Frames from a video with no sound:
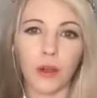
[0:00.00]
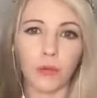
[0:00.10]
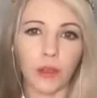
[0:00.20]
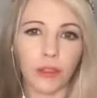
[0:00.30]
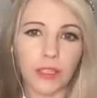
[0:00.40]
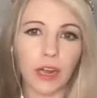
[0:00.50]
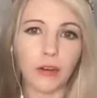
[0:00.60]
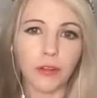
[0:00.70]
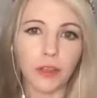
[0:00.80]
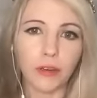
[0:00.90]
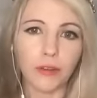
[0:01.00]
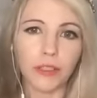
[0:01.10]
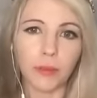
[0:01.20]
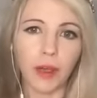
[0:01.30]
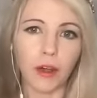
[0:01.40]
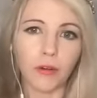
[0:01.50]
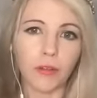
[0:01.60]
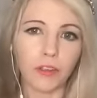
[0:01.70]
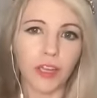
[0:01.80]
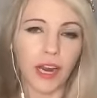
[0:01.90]
with the downloads
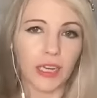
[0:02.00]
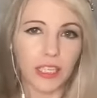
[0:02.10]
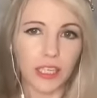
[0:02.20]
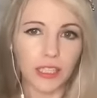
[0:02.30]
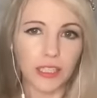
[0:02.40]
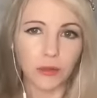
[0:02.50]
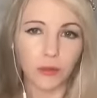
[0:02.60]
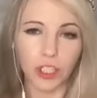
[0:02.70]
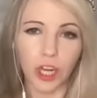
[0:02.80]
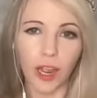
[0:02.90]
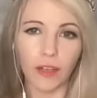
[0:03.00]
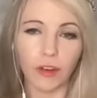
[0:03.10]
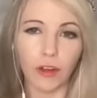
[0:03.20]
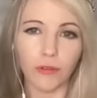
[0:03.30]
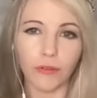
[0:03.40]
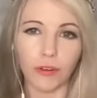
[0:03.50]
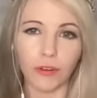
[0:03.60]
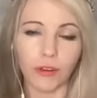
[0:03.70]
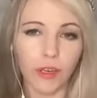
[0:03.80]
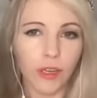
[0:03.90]
about their tactics, which I have known
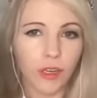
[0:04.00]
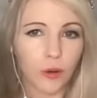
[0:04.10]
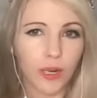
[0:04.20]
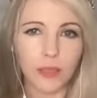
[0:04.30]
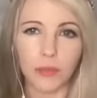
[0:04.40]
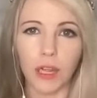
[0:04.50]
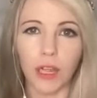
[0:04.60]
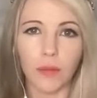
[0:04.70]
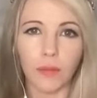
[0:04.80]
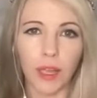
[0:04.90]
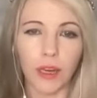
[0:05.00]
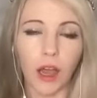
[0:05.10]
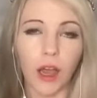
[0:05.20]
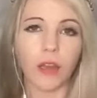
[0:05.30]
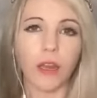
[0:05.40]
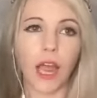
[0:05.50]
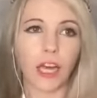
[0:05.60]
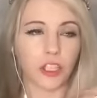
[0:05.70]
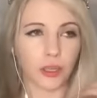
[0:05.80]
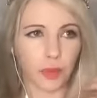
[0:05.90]
for quite some time and not
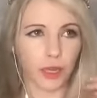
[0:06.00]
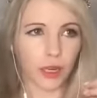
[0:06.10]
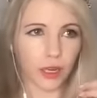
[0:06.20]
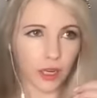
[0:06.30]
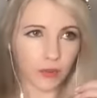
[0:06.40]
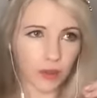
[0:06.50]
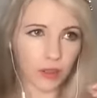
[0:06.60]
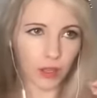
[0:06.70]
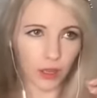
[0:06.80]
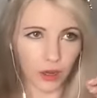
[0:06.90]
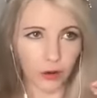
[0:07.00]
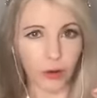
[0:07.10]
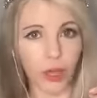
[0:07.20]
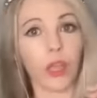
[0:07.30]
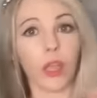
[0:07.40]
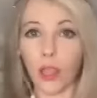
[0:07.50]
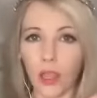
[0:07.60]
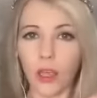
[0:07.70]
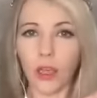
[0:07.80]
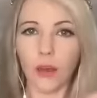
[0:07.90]
actually been given the
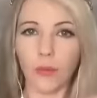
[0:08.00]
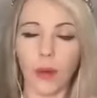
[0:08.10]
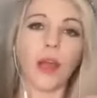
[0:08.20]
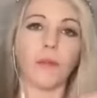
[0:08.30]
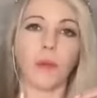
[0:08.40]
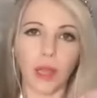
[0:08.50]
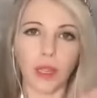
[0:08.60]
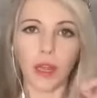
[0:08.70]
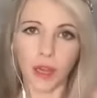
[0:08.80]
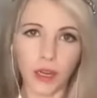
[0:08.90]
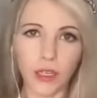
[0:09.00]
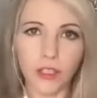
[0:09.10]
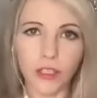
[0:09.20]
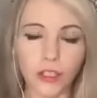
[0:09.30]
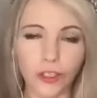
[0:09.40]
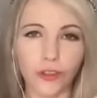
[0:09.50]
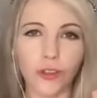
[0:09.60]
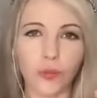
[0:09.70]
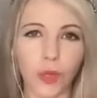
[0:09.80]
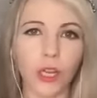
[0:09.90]
okay by my guides to
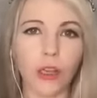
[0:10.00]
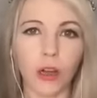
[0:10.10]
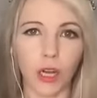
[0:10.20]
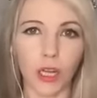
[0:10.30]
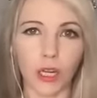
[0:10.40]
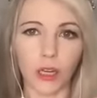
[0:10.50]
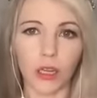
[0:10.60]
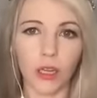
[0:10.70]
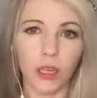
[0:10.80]
speak on